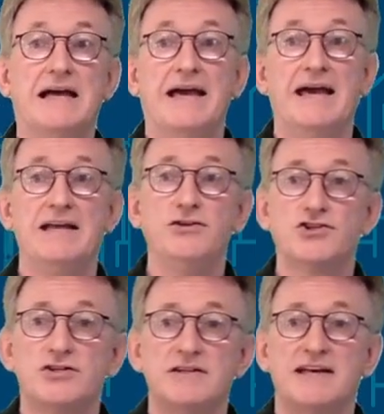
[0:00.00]
And
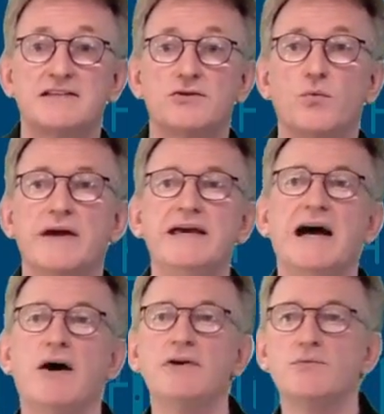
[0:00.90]
that's the way
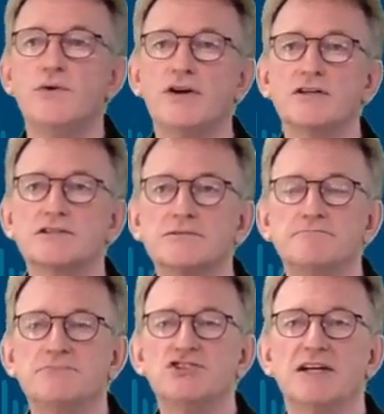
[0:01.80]
how it works.
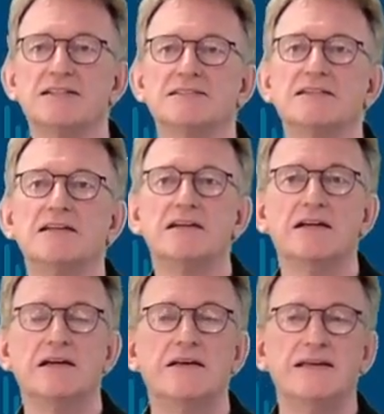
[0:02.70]
Just,
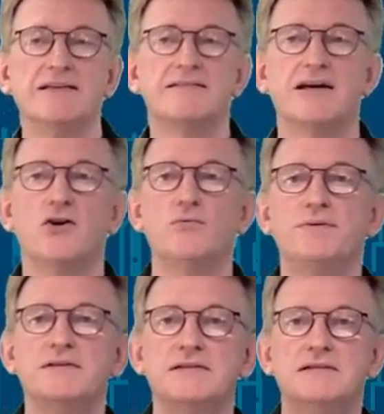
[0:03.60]
yes,
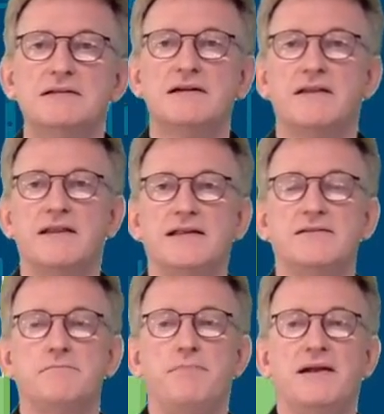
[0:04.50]
open that
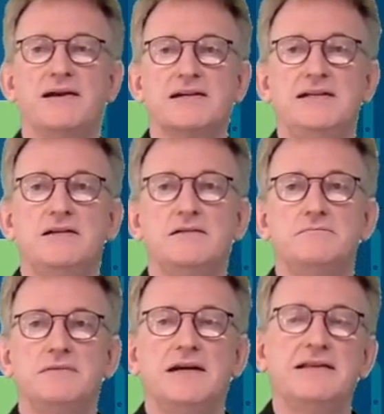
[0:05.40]
plug here
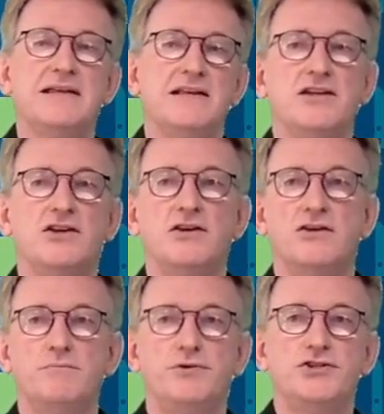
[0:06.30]
and then
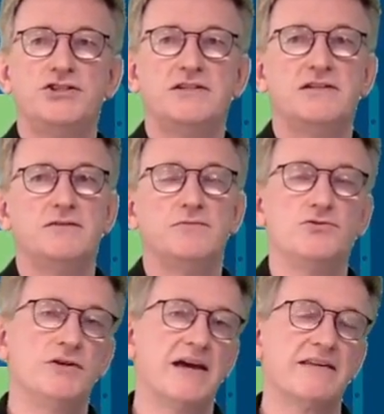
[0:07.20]
push it
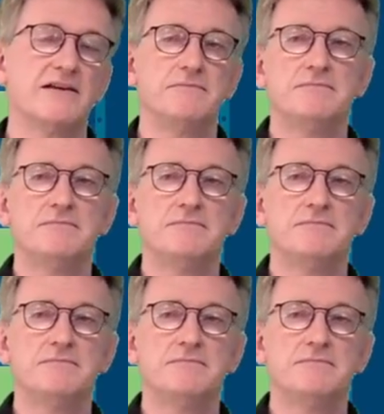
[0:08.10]
together,